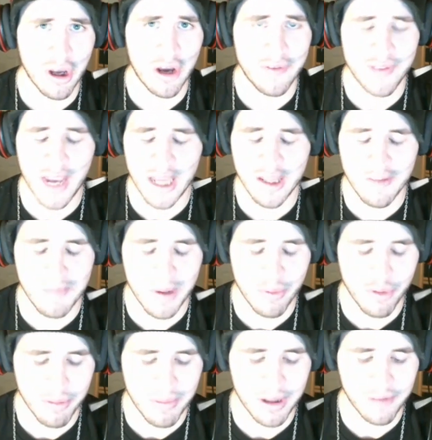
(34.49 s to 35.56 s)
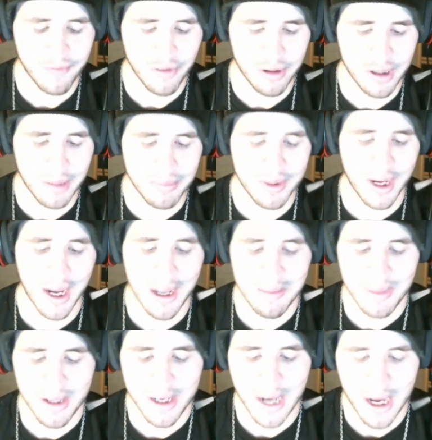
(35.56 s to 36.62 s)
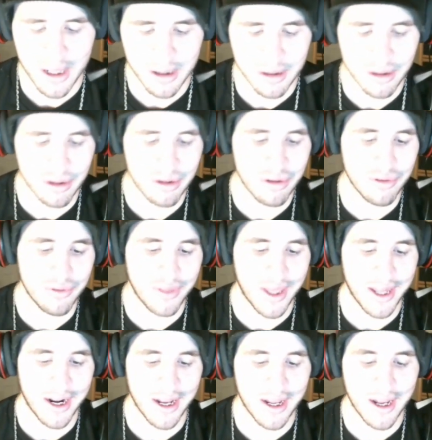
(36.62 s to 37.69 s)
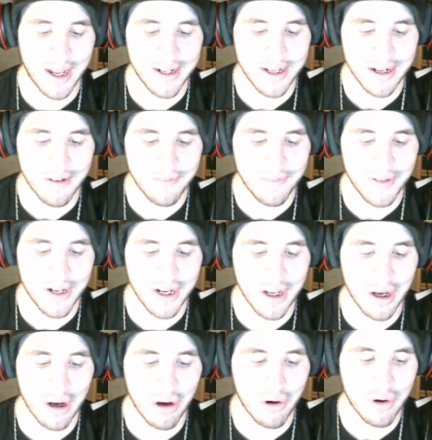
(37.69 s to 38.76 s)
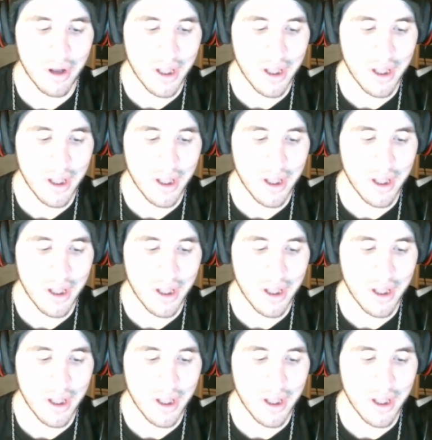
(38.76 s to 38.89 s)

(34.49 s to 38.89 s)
If you guys have been with me for some time, then you guys knew that I did a video